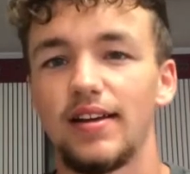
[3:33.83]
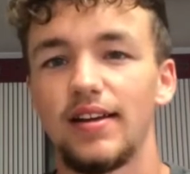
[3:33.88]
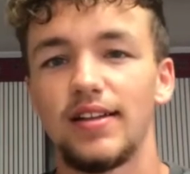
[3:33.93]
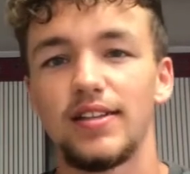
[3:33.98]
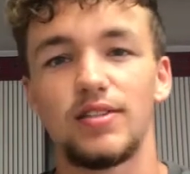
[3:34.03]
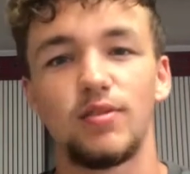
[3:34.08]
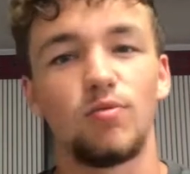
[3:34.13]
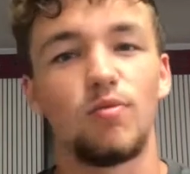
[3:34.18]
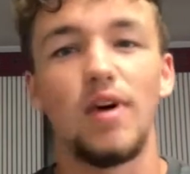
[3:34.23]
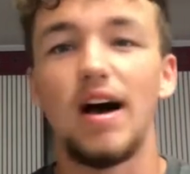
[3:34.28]

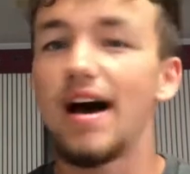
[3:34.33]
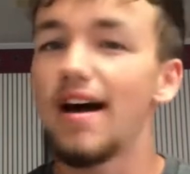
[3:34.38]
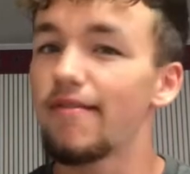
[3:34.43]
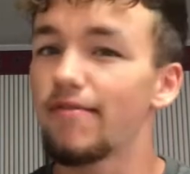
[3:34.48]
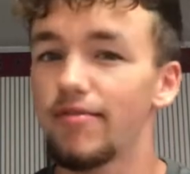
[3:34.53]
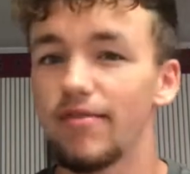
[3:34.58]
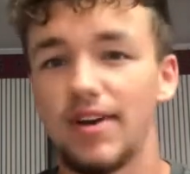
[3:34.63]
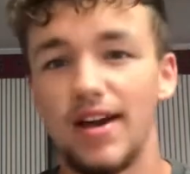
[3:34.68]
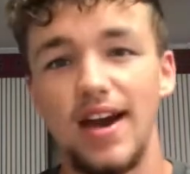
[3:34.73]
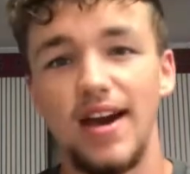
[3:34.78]
It's a wide
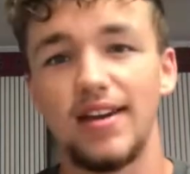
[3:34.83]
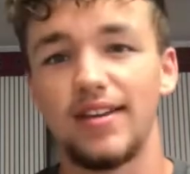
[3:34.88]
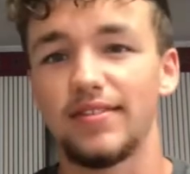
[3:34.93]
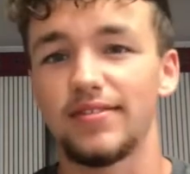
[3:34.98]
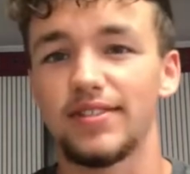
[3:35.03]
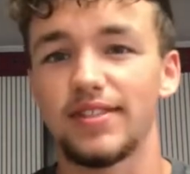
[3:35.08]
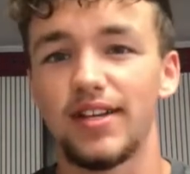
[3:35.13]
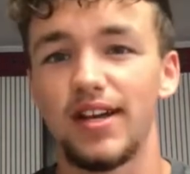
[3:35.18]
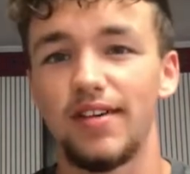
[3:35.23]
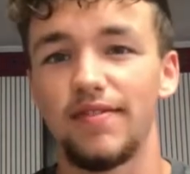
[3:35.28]
variety of
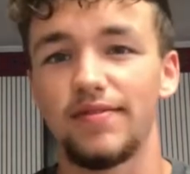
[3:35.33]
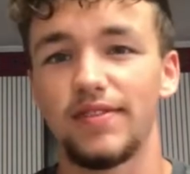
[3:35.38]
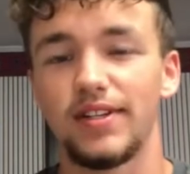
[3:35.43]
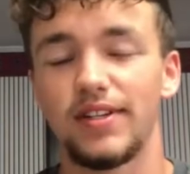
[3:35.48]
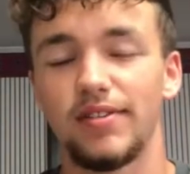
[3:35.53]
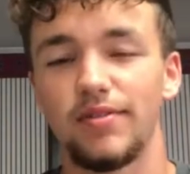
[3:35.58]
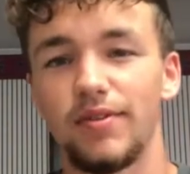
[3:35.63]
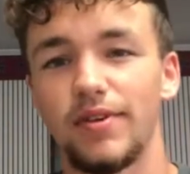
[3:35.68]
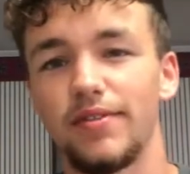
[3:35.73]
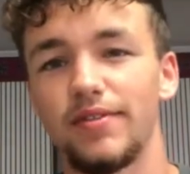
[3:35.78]
stuff that
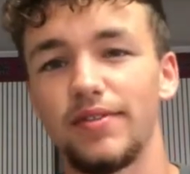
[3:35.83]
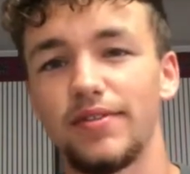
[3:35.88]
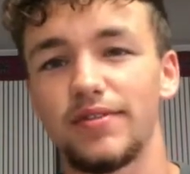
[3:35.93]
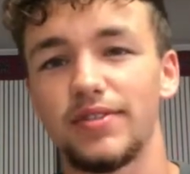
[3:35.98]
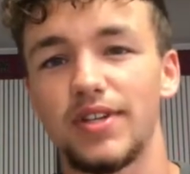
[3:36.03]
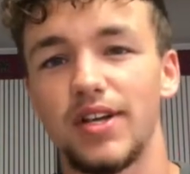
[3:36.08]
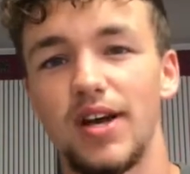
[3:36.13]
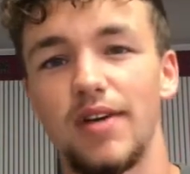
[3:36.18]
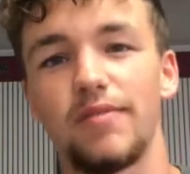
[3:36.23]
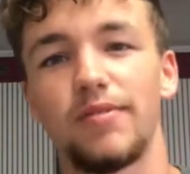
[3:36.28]
derivatives
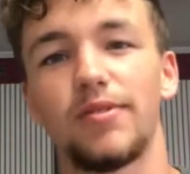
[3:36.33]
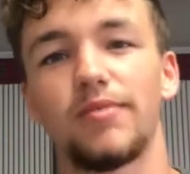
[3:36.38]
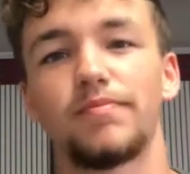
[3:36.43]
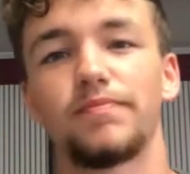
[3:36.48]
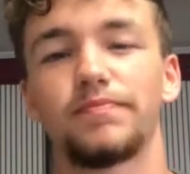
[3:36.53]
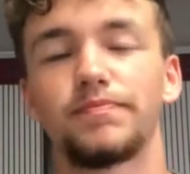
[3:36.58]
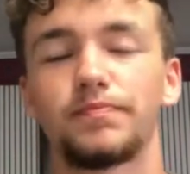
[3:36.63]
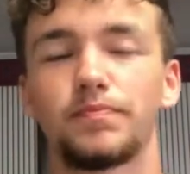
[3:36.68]
cover.